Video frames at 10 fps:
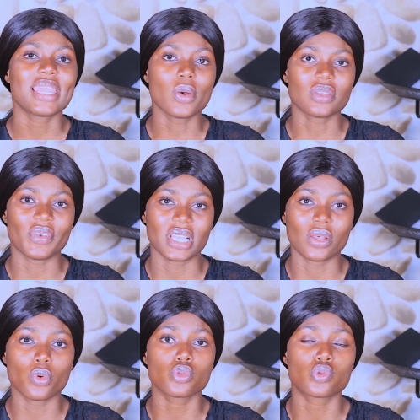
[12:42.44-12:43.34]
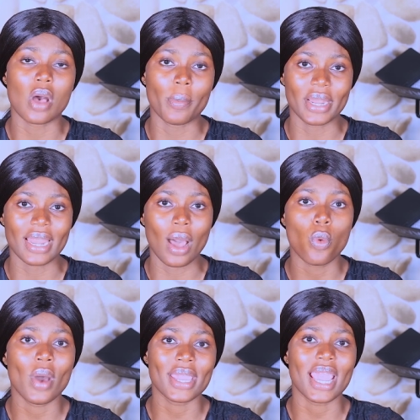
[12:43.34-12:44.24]
Now, so for the one swabber
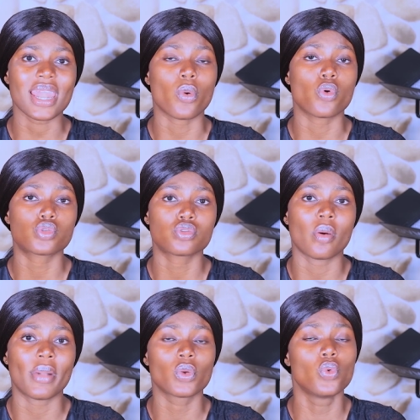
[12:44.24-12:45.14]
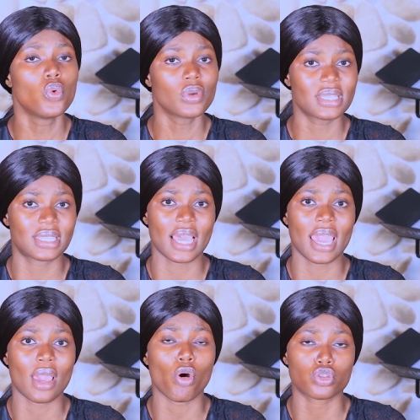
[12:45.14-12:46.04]
now, why and I walk someone who won't
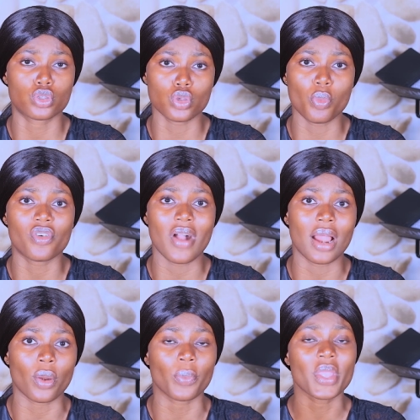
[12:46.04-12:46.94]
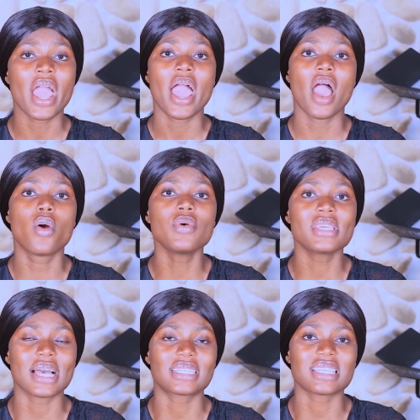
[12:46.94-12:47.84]
say or some crown. And
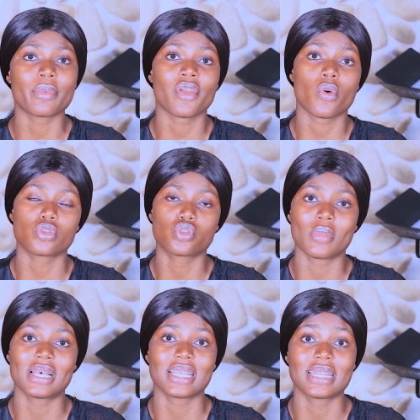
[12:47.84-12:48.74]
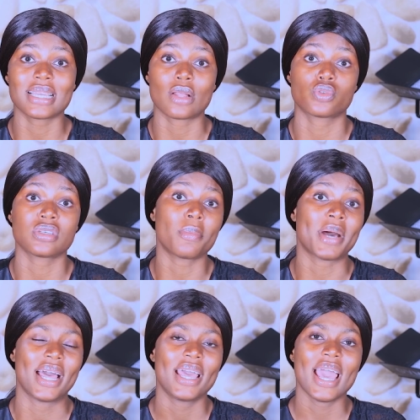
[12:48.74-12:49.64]
when you answer ever was so much money at
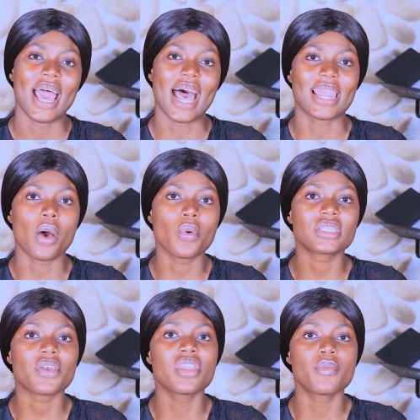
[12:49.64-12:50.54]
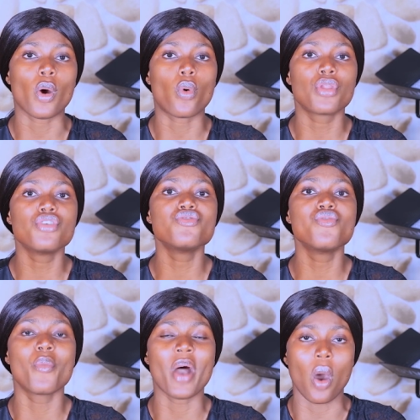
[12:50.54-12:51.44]
Yaba. And I was a honey balcony,
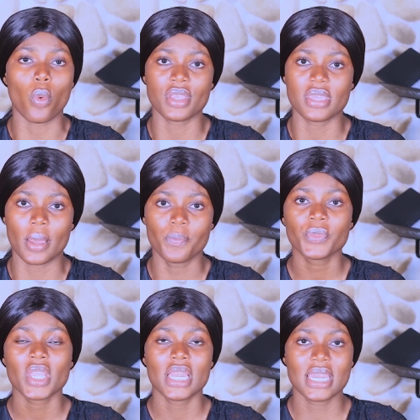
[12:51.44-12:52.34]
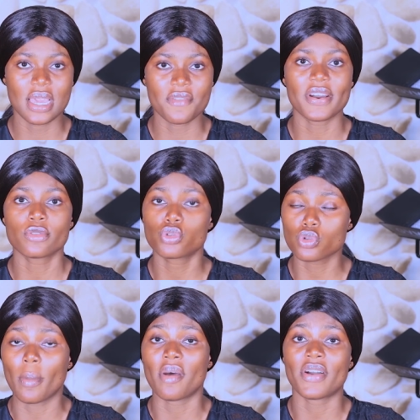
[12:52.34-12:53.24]
you ma, what ye near
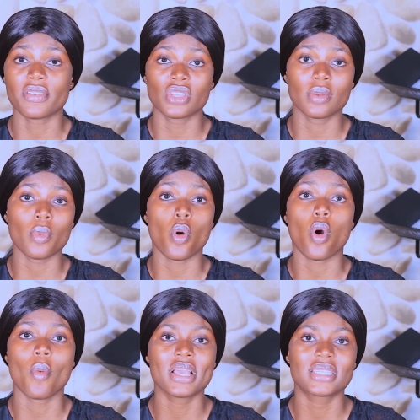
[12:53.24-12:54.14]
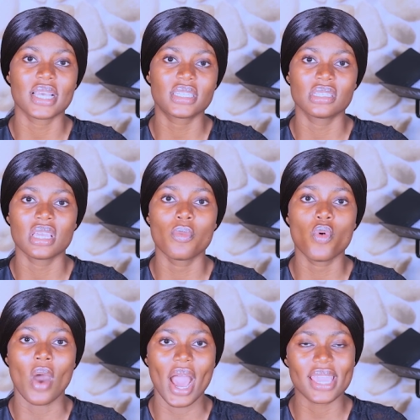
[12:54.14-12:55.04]
Panswab, but the general comment section in
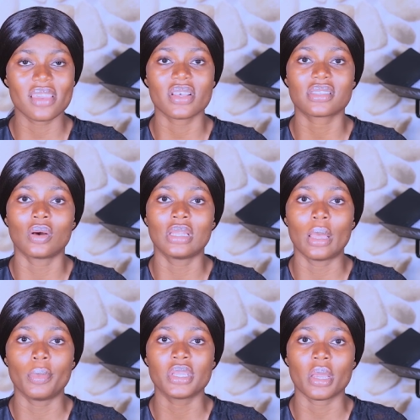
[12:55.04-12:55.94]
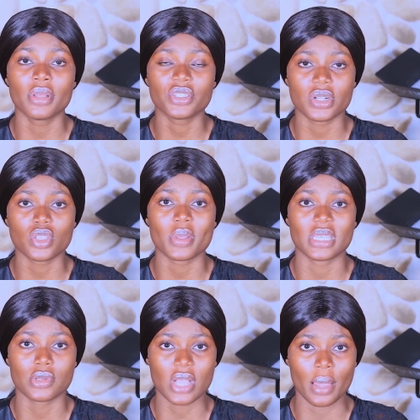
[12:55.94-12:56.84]
more high give us online the measure of a
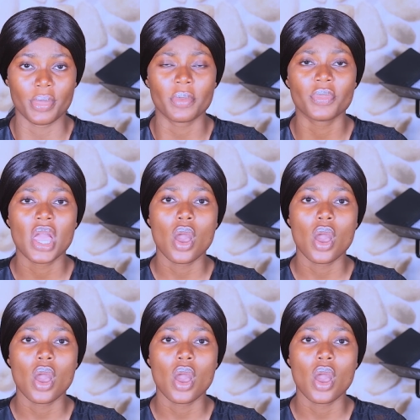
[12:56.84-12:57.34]
subscribe, babe.